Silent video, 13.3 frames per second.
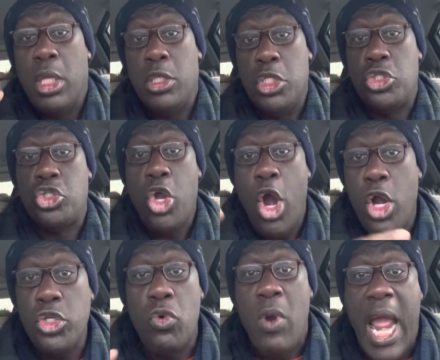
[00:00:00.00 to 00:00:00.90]
He
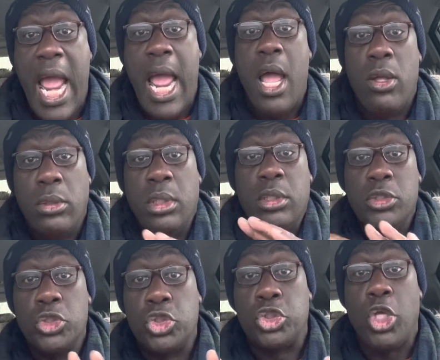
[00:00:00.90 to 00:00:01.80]
turned around
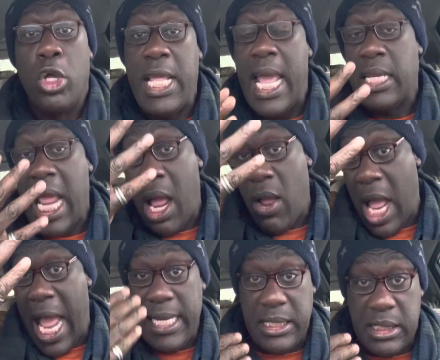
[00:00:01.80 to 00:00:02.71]
so that now
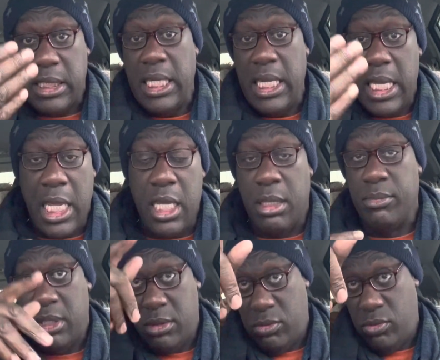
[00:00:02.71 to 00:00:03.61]
I see
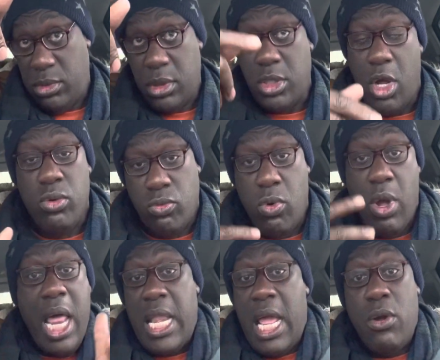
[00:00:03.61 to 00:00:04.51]
him, you know,
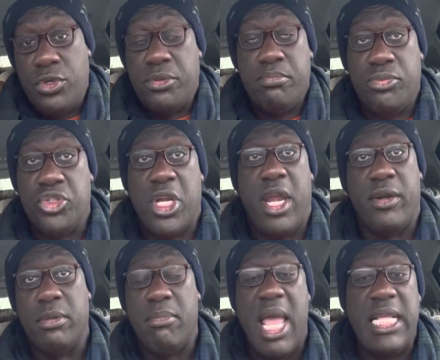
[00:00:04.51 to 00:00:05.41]
while I was
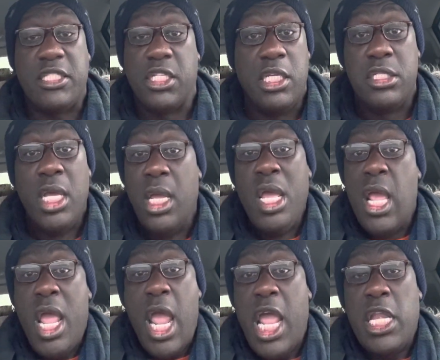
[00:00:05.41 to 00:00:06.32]
sharing the message,
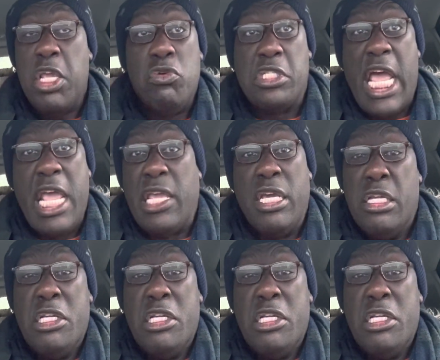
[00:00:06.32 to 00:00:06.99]
and he was like,